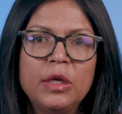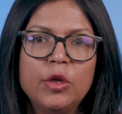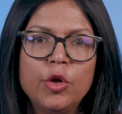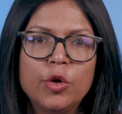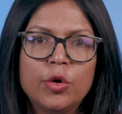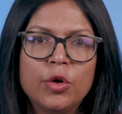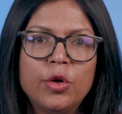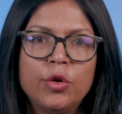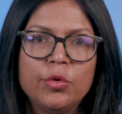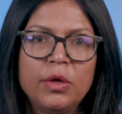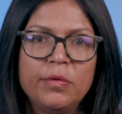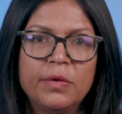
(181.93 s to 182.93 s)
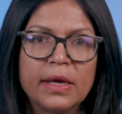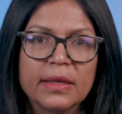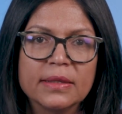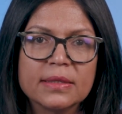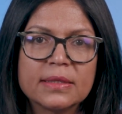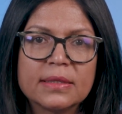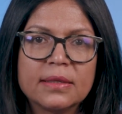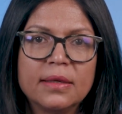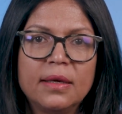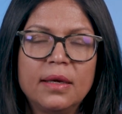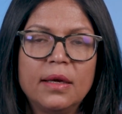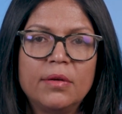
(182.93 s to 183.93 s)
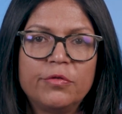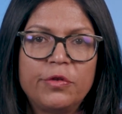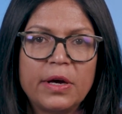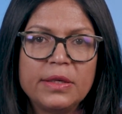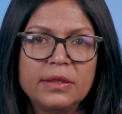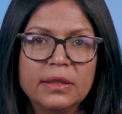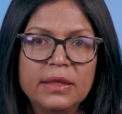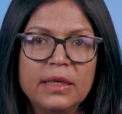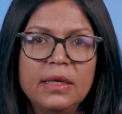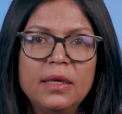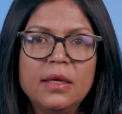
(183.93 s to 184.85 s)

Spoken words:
inured to events. Finally,